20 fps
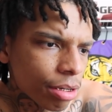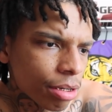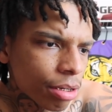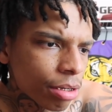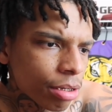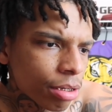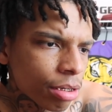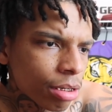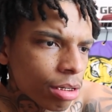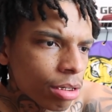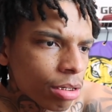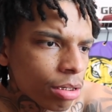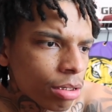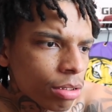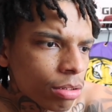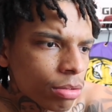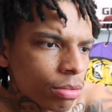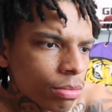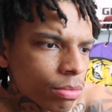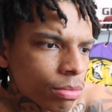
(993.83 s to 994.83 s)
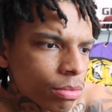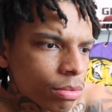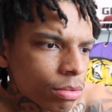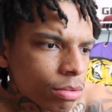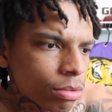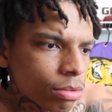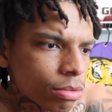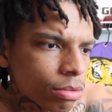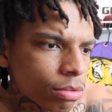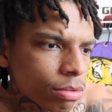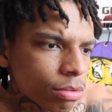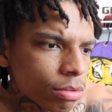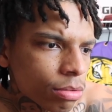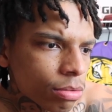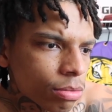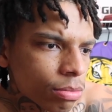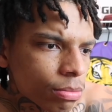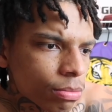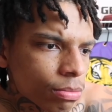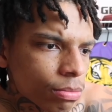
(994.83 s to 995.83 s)

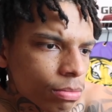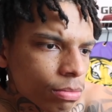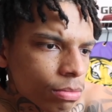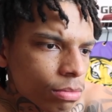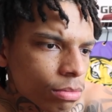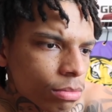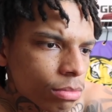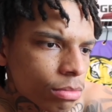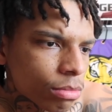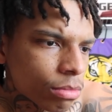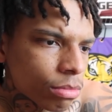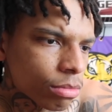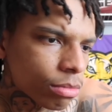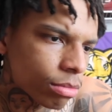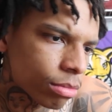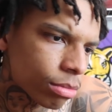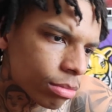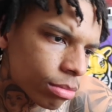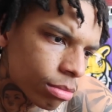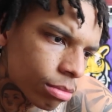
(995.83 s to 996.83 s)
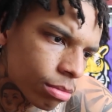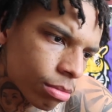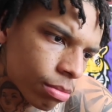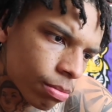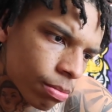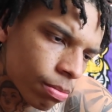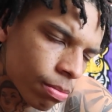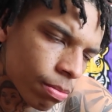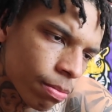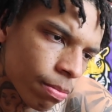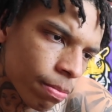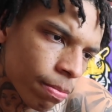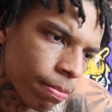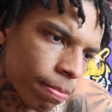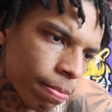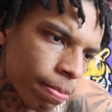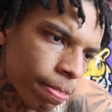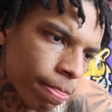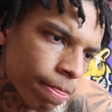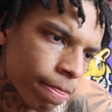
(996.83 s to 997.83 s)

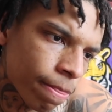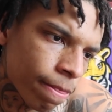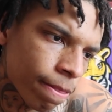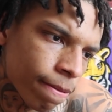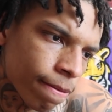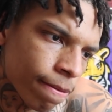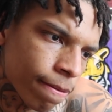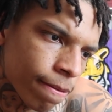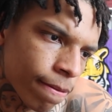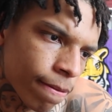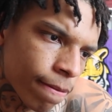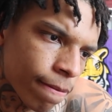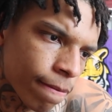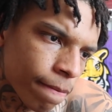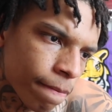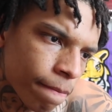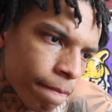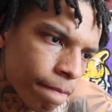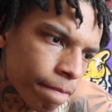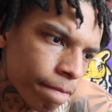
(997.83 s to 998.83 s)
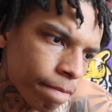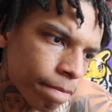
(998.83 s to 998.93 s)
No one is speaking in this clip.